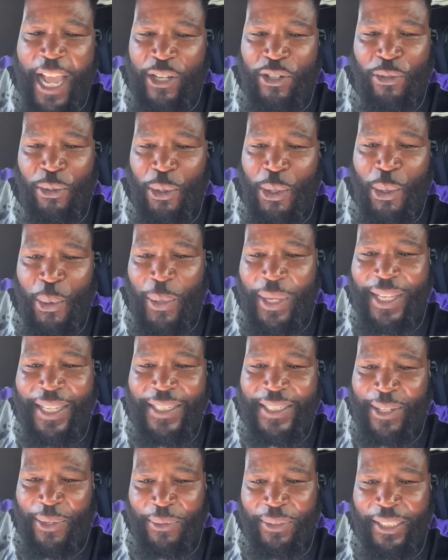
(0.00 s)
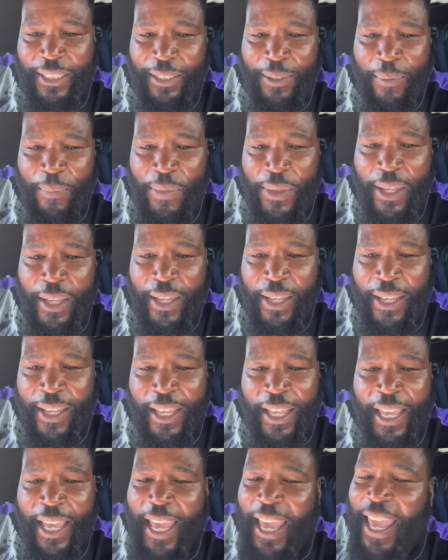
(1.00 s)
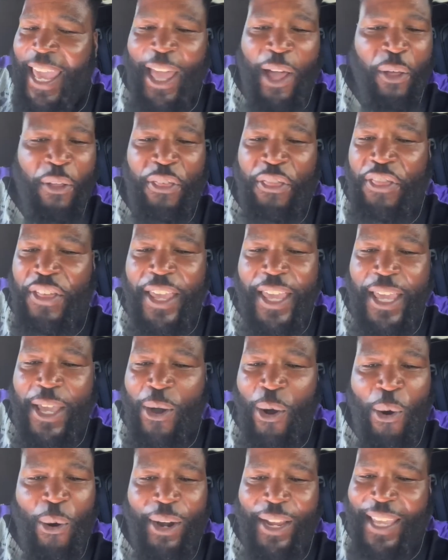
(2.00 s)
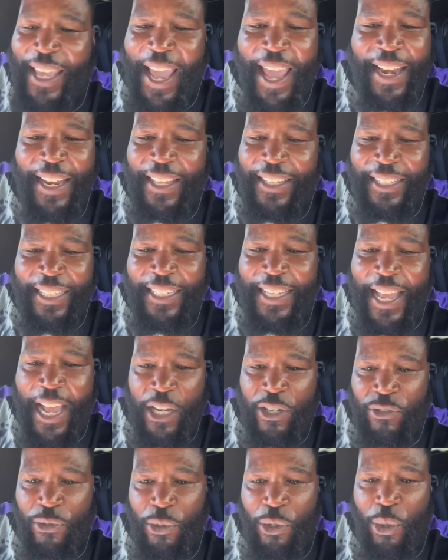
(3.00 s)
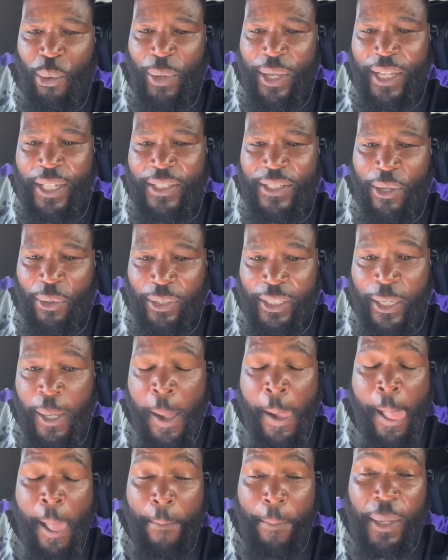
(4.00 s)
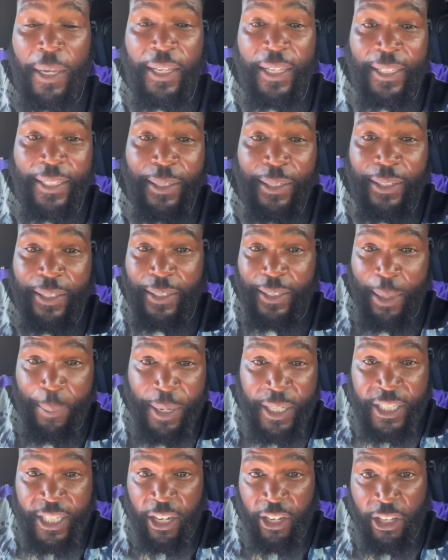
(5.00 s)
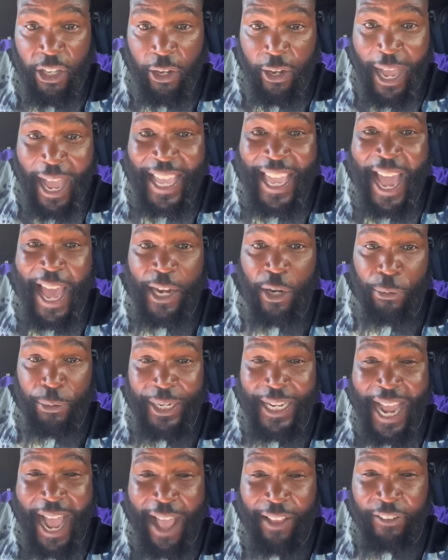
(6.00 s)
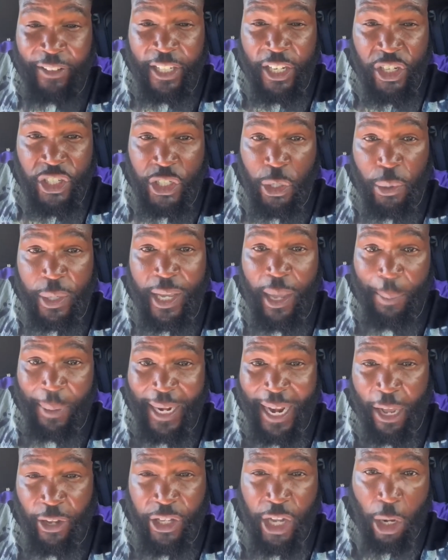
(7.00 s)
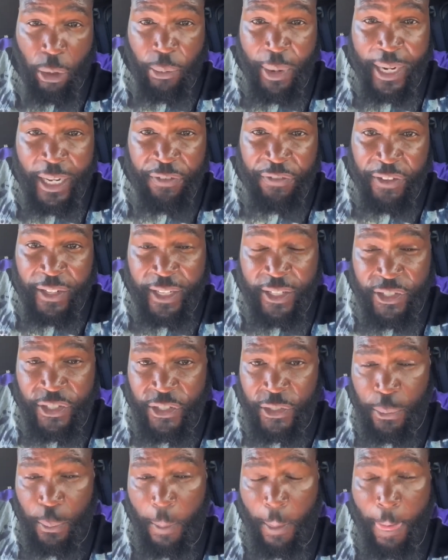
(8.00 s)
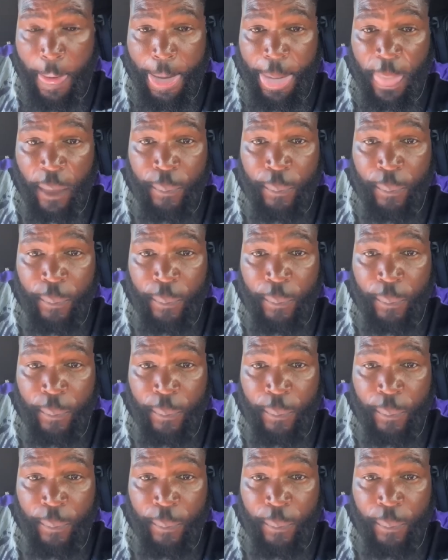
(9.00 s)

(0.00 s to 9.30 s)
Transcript: natural queens only. Healthy, organically natural queens only. But let me tell y'all, I got a reality show coming out. Y'all ready for this?